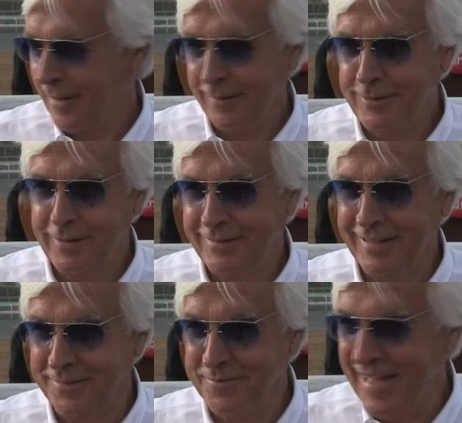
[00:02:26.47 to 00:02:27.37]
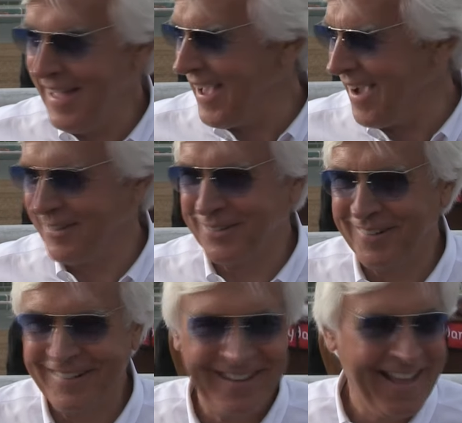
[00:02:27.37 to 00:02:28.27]
You should have seen me. I was
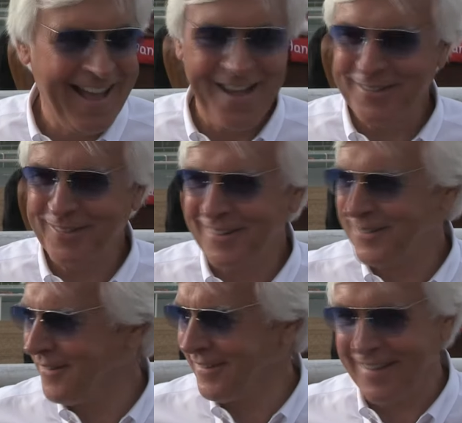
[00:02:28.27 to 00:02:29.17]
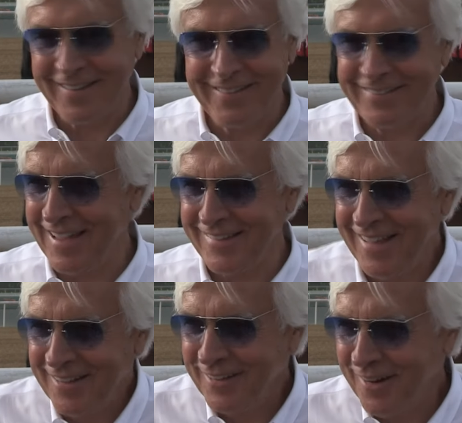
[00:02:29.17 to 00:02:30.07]
worried. We're like, this guy's
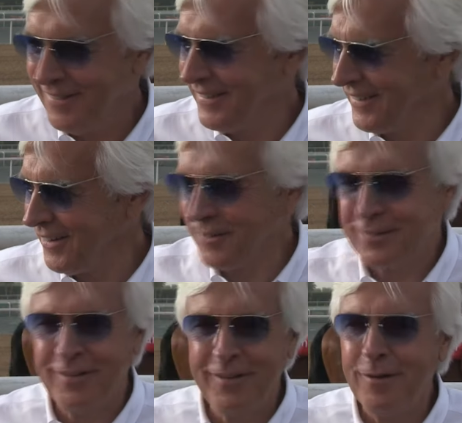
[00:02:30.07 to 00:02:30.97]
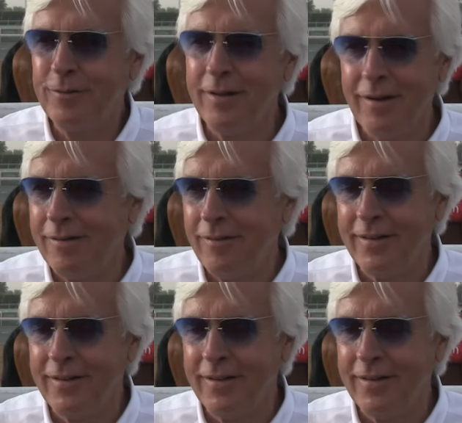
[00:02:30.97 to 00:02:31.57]
not going, so you don't know.